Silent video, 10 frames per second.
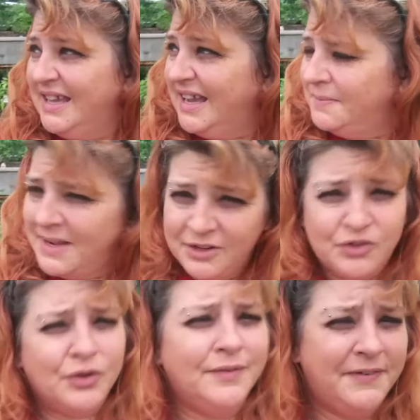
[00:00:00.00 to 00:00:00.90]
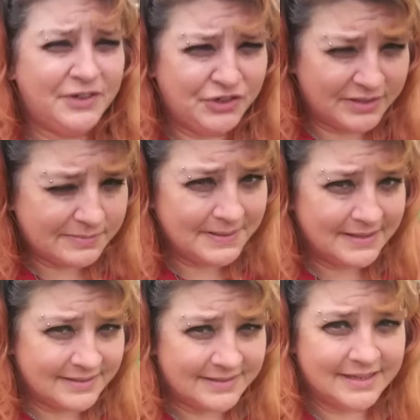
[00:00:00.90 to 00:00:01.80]
I'm not sure if it's just
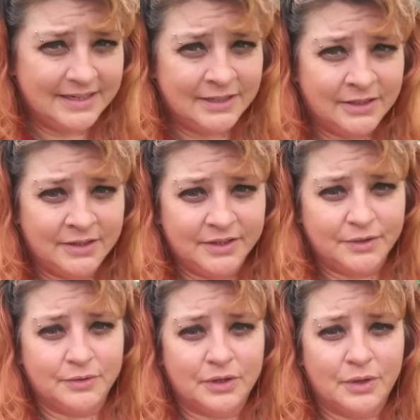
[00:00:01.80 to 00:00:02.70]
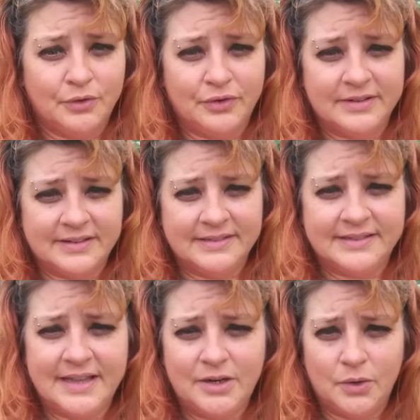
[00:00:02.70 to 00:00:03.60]
because it's getting, you know, closer to
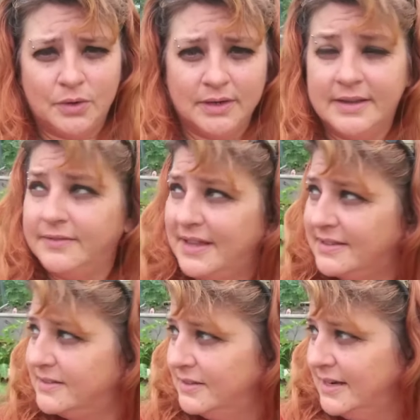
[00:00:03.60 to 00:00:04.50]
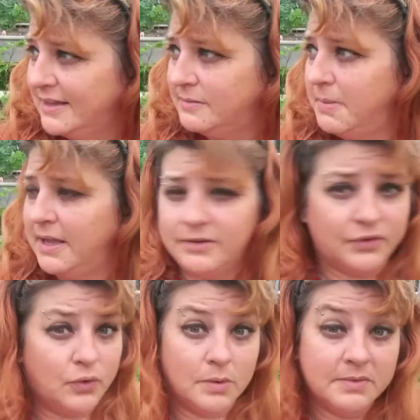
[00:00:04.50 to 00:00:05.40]
sunset, or if that's the next band of
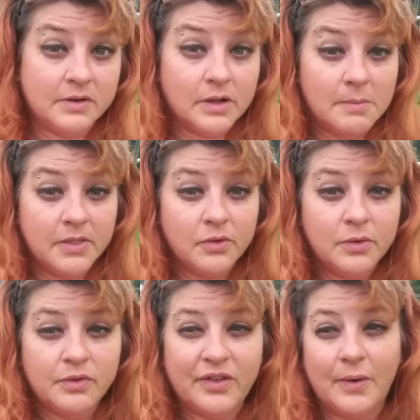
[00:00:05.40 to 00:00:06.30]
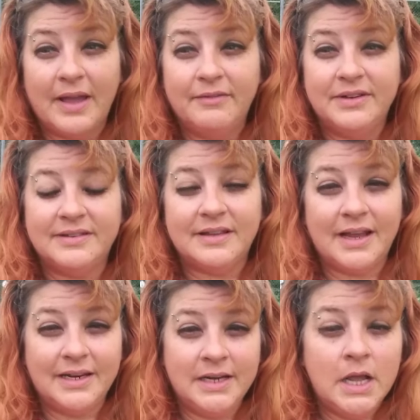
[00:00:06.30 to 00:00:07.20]
storms that are coming through. So I've
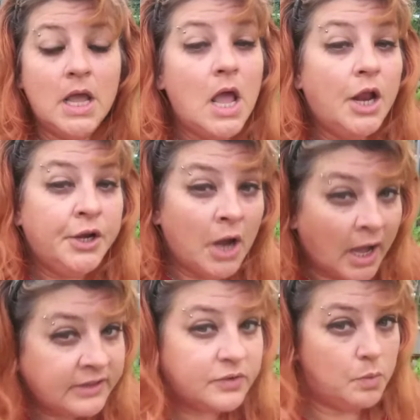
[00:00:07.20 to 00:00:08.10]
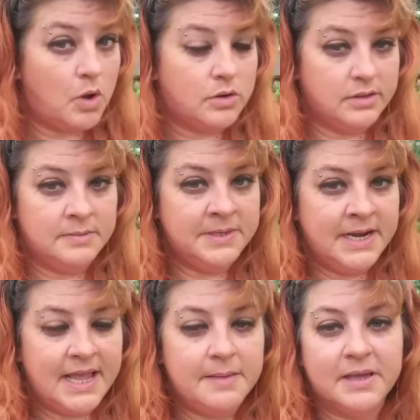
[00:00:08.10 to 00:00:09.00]
decided not to water them
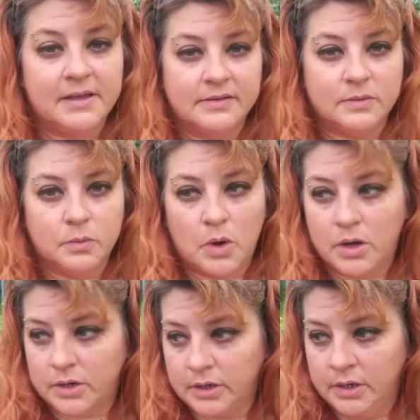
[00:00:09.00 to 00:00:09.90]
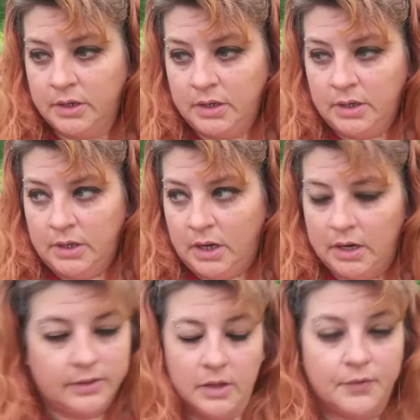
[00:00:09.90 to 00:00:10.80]
today because the water,
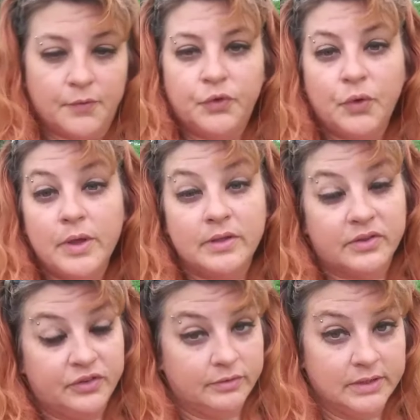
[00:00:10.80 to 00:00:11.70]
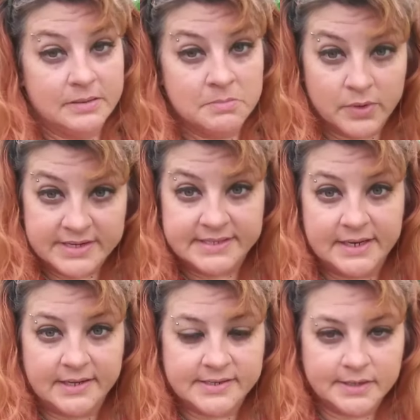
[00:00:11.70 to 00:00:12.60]
or the soil, is still really moist.
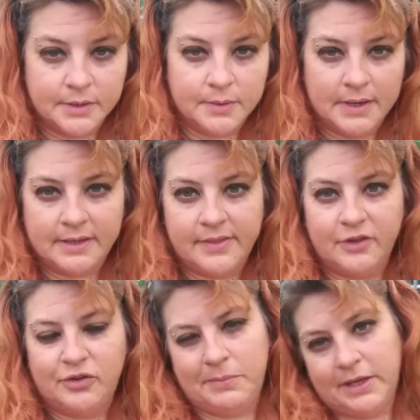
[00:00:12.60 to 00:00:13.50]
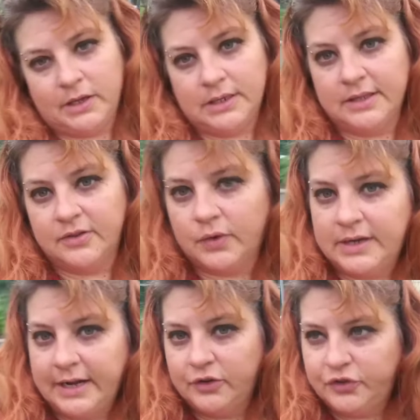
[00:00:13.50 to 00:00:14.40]
So they should be good at least for a
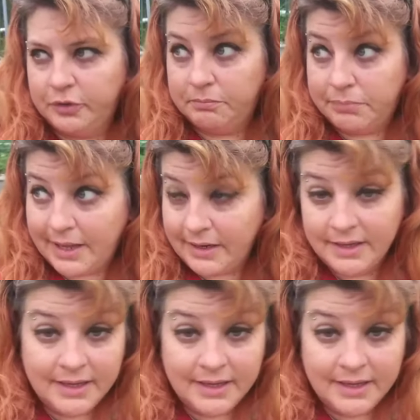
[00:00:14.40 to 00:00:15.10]
day or two. But